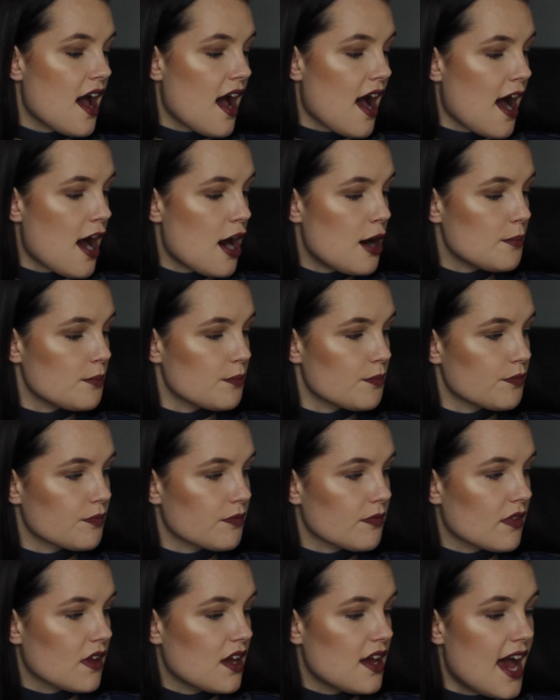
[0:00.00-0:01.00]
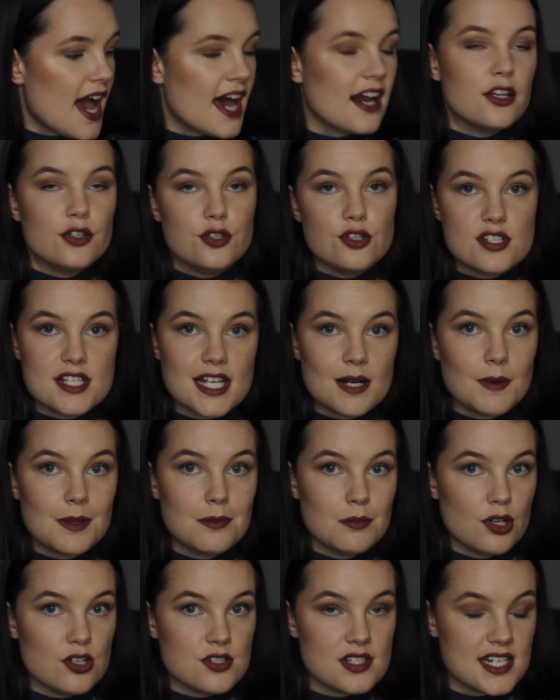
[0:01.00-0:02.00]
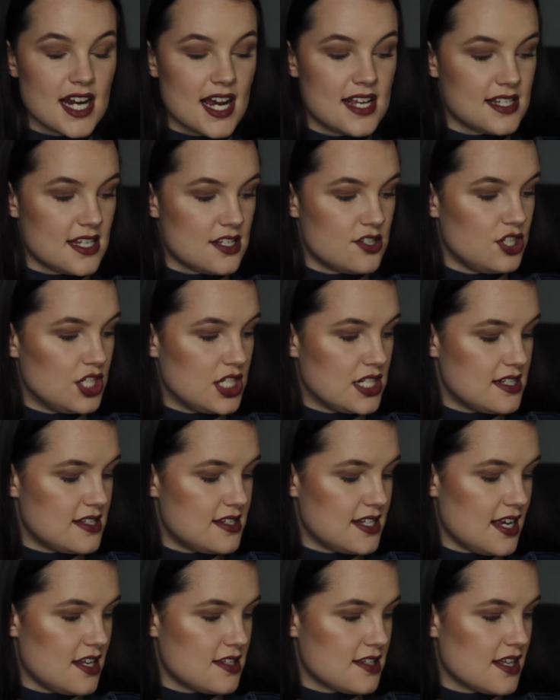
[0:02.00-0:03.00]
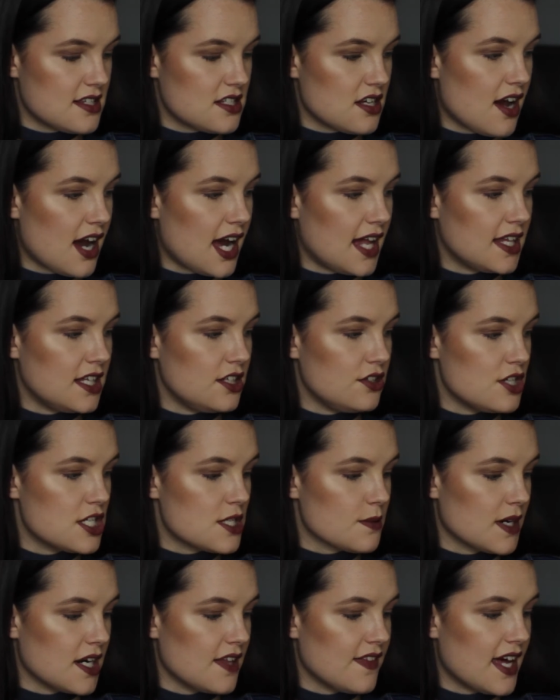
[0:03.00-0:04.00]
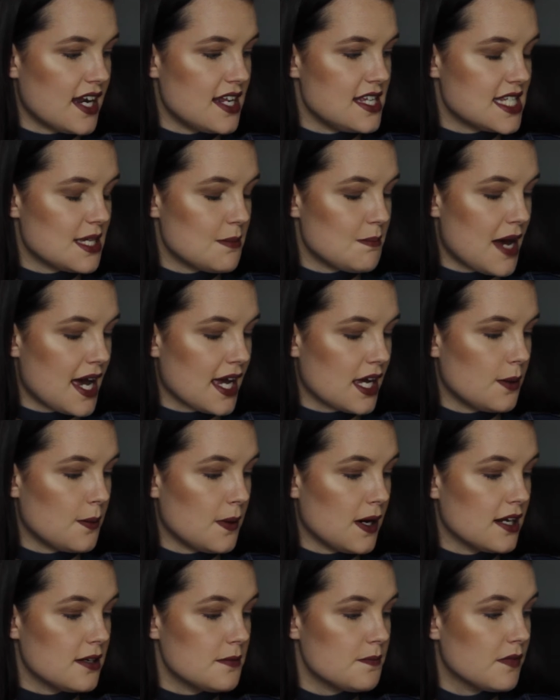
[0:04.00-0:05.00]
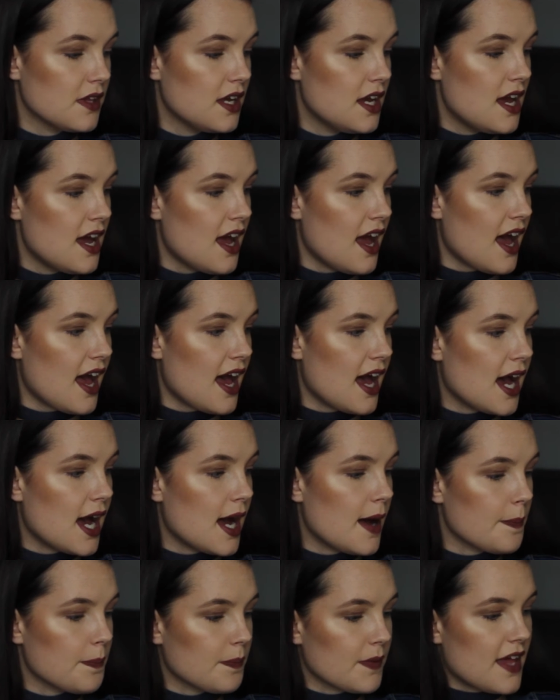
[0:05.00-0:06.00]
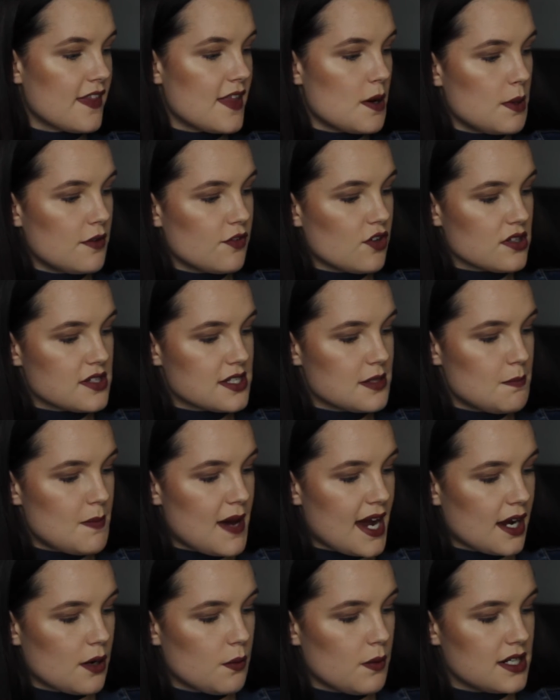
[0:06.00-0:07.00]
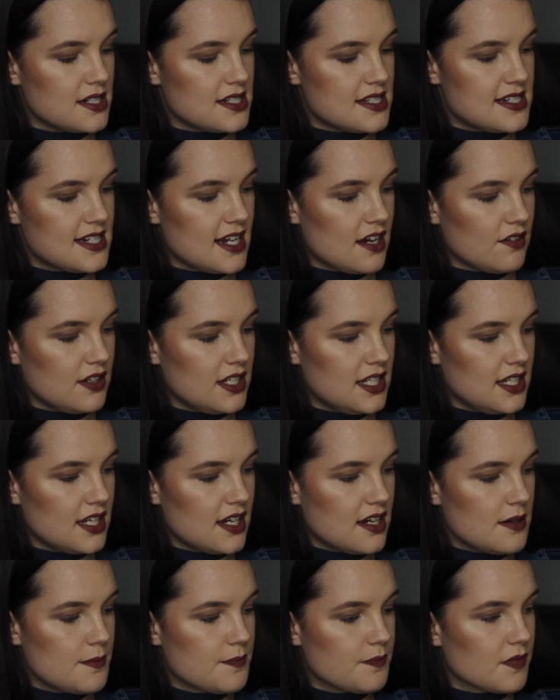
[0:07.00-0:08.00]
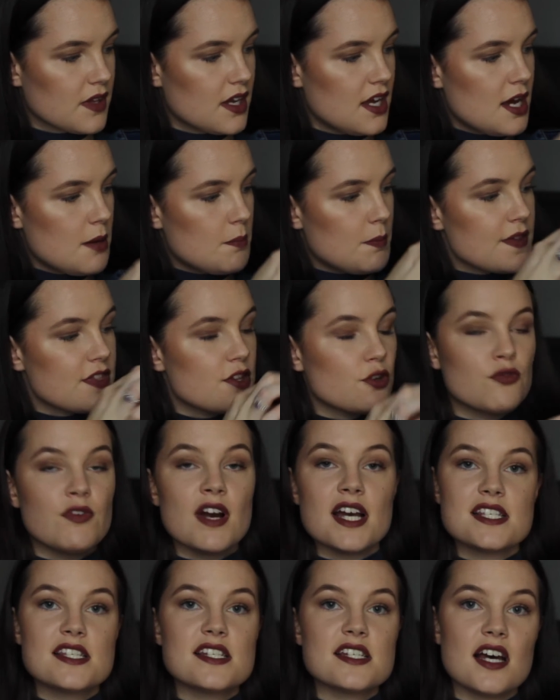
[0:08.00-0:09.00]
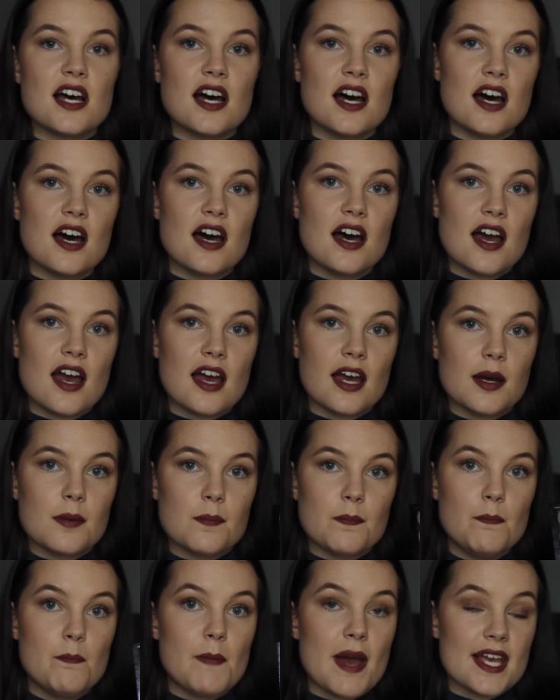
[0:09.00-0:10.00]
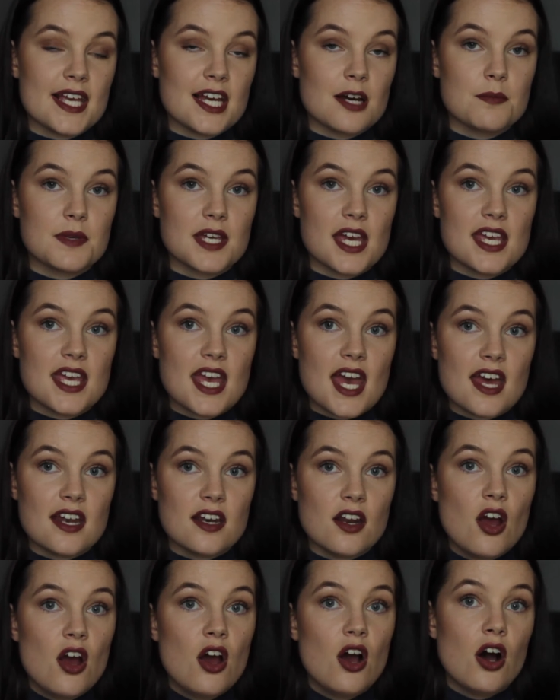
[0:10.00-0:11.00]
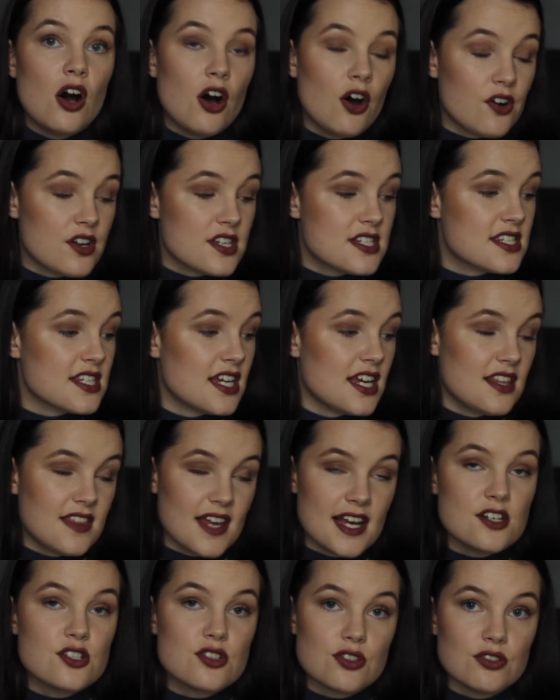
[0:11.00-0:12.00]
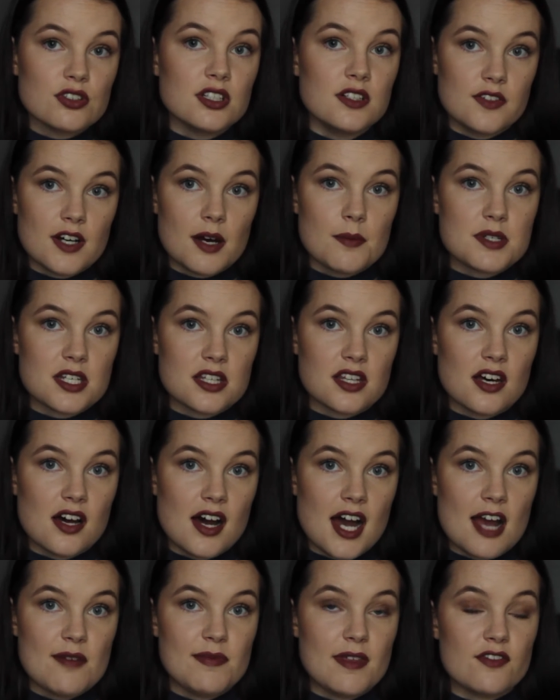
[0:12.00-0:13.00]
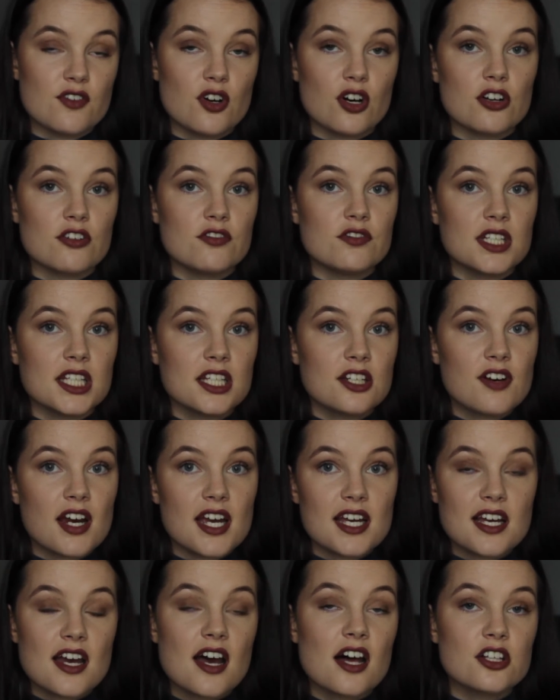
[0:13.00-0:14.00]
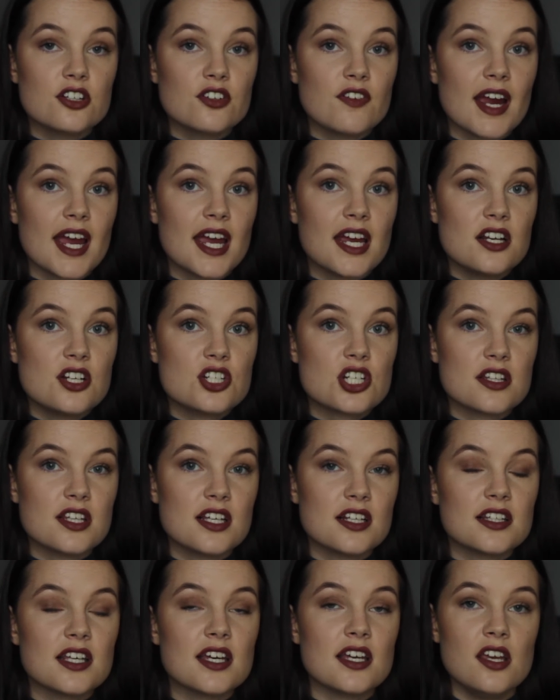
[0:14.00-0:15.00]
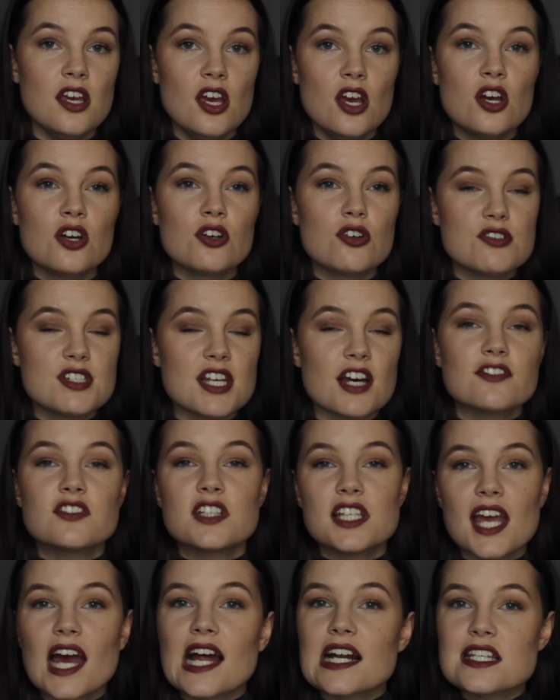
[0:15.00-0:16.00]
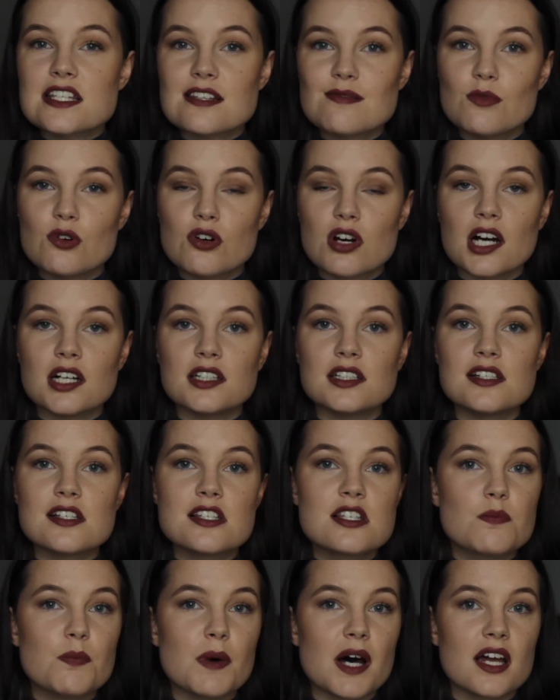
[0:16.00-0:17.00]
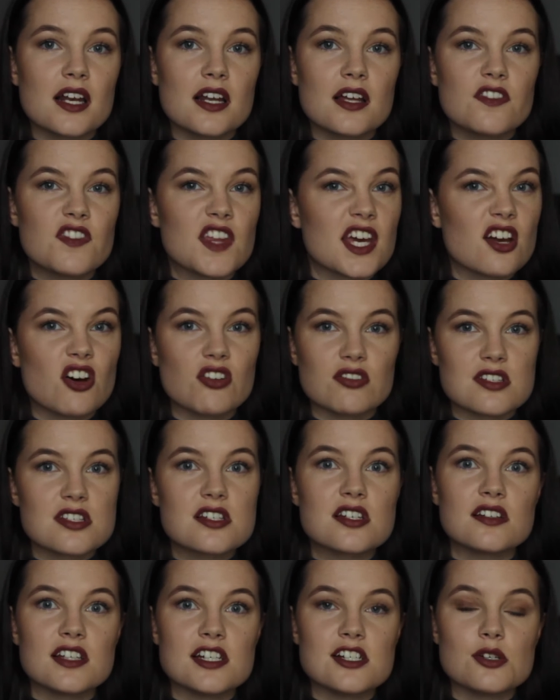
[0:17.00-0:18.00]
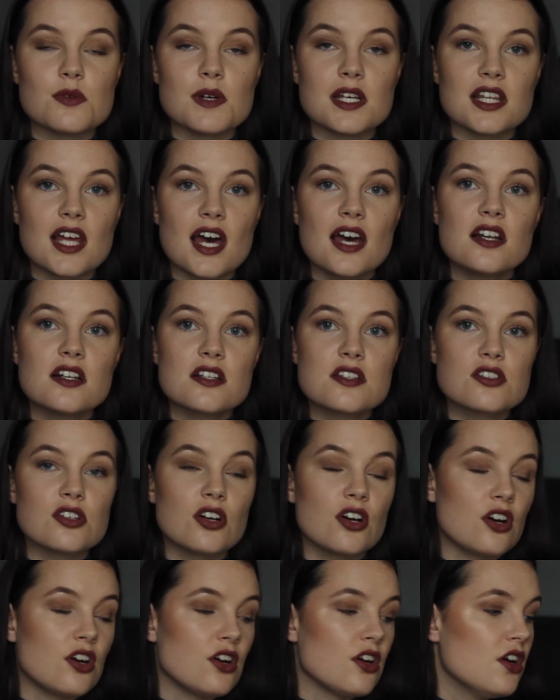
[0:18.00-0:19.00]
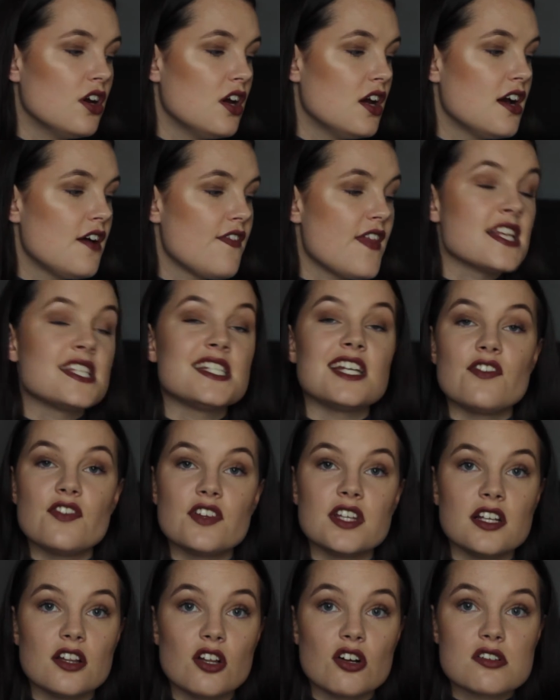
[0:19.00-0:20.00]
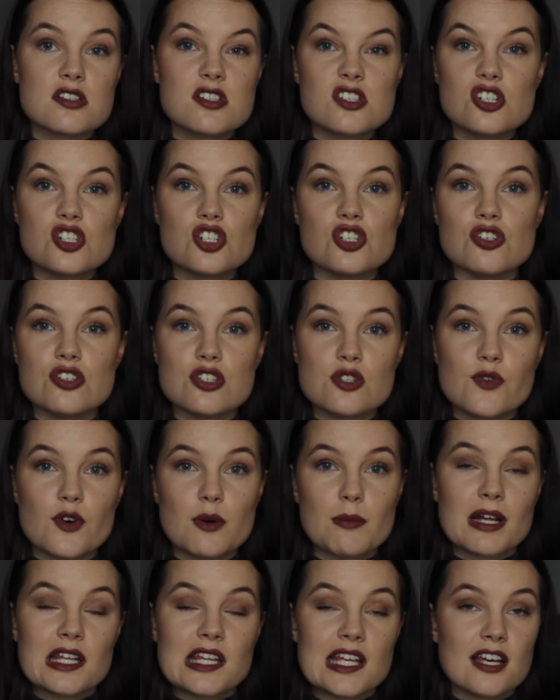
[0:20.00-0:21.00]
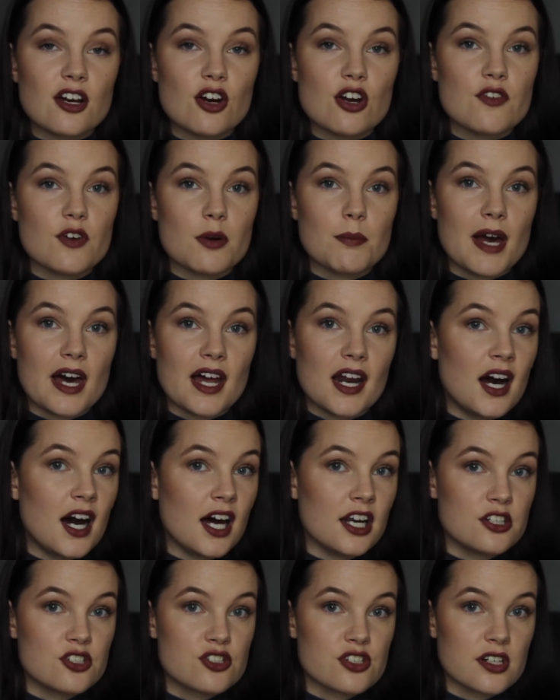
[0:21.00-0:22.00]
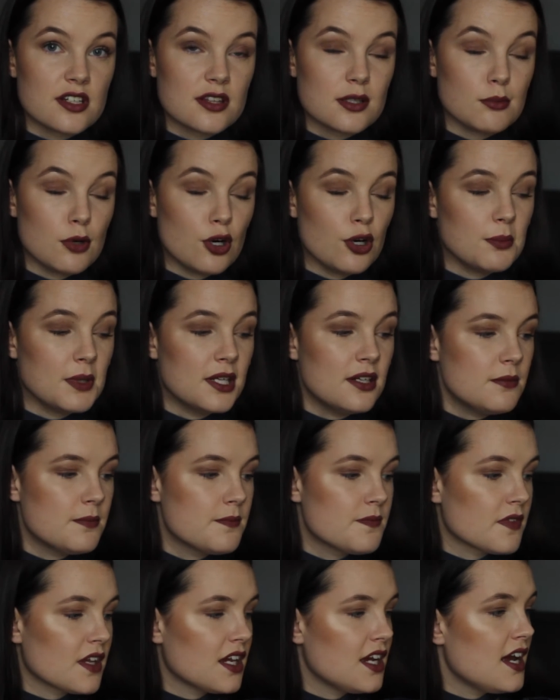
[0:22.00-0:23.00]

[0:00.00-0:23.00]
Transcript: And I use that one most days, as you can see. So that's a highly used one, and that is a MAC one. And then we've got some MAC ones down here, but the rest are Makeup Geek, and honestly they do live up to the hype. They've got a really great color range. I think they could definitely add some more colors, but they're constantly doing that, so there's definitely lots to choose from. I think over about 100 at the moment.